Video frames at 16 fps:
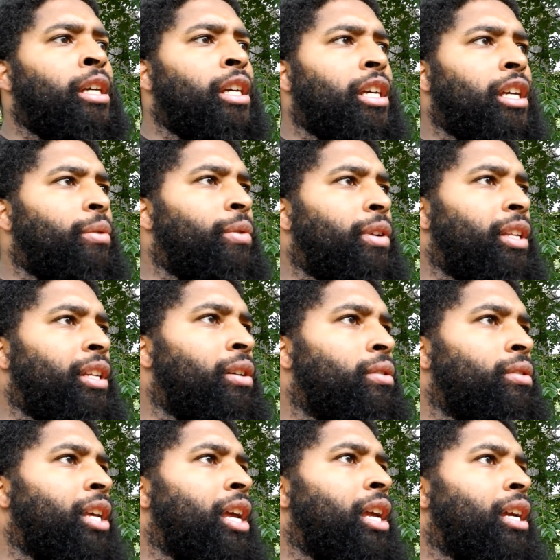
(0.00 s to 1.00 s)
It really
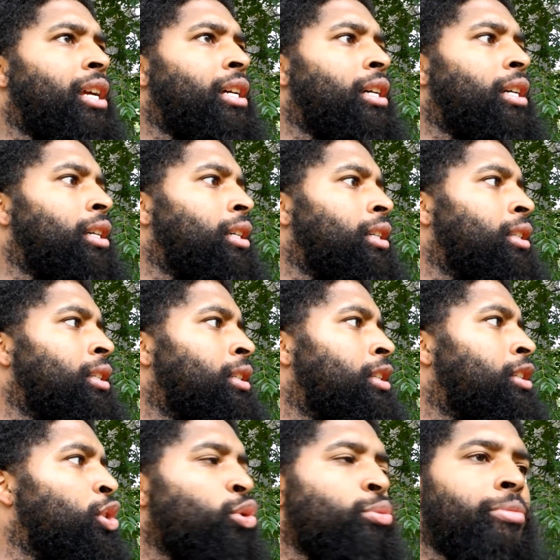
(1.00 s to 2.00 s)
don't take
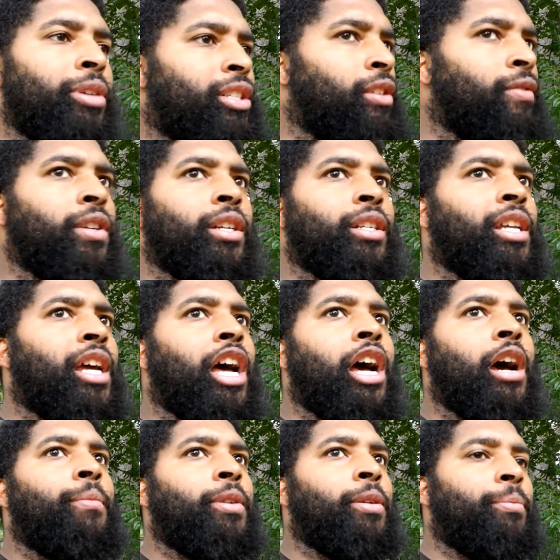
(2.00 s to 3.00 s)
too much of your
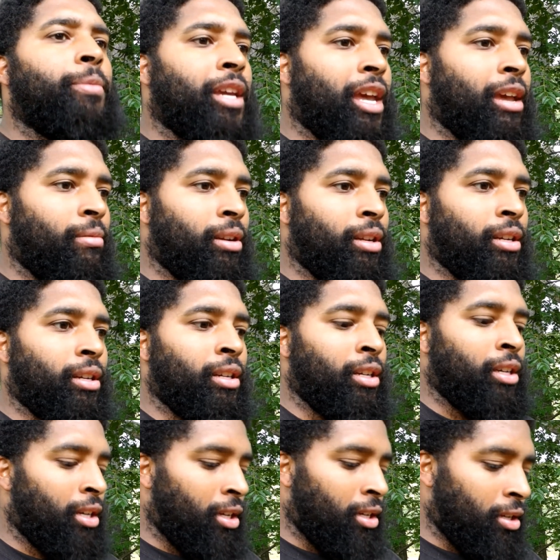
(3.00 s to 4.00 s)
time to be able to,
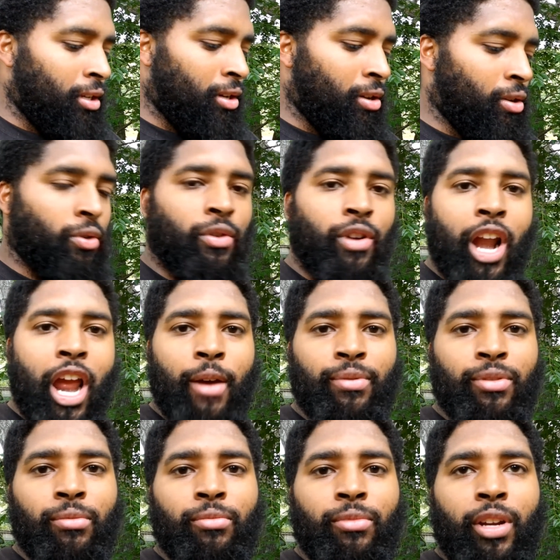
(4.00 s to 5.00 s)
grab
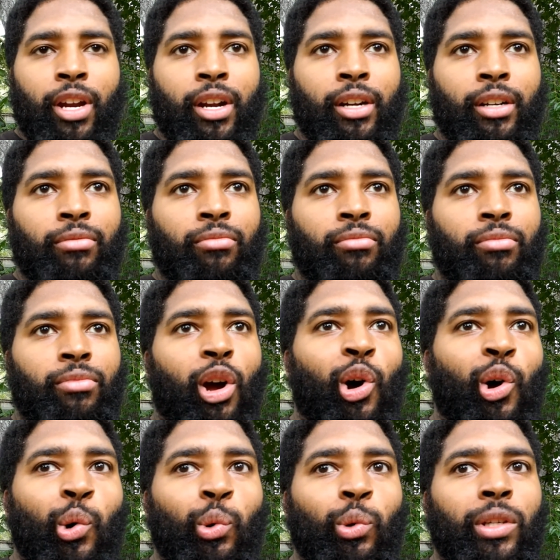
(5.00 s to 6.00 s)
some dirt,
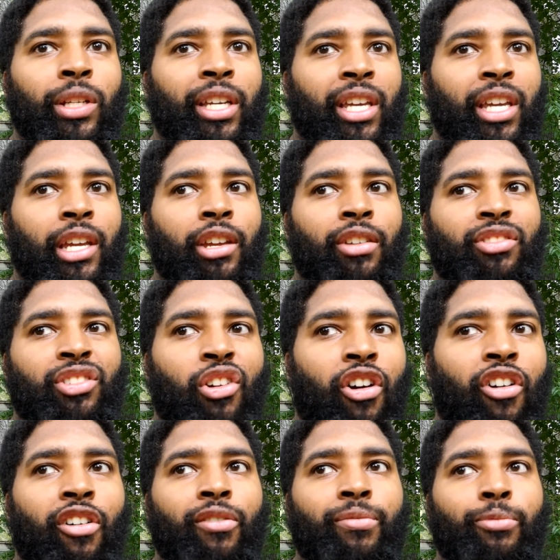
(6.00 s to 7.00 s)
old leaves,
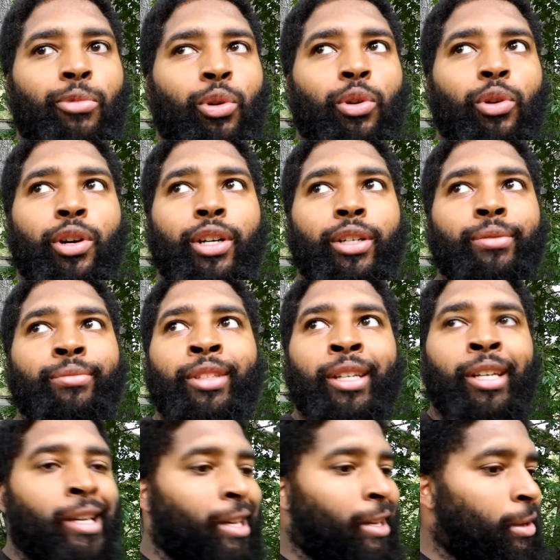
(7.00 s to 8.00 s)
cardboard,
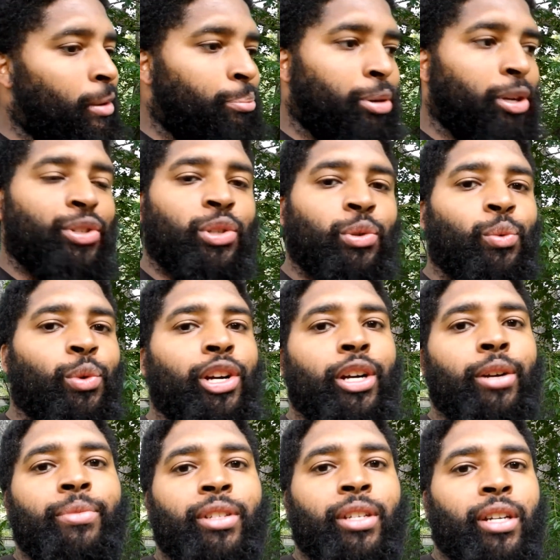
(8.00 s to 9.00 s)
put some
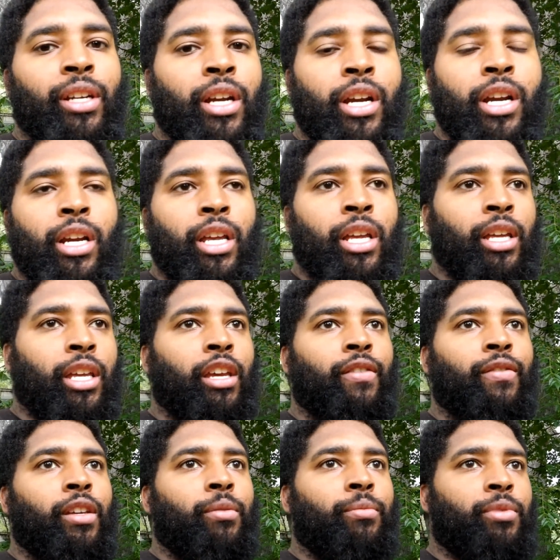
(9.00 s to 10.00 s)
worms in there and
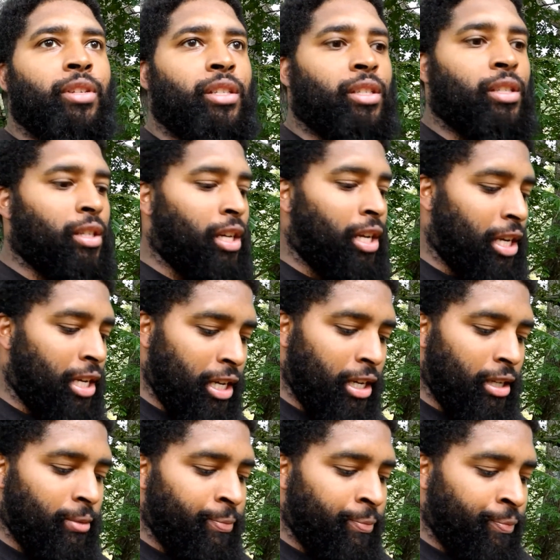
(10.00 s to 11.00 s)
give them just a
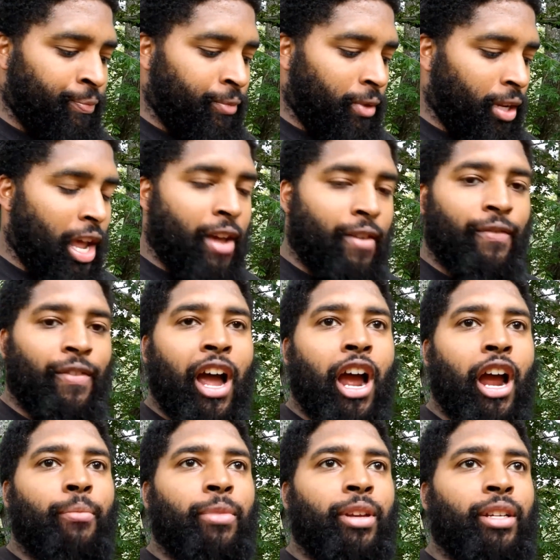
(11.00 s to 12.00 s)
good
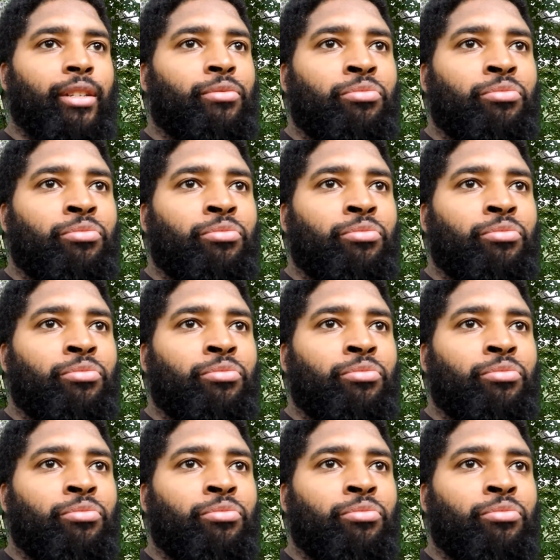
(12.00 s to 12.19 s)
environment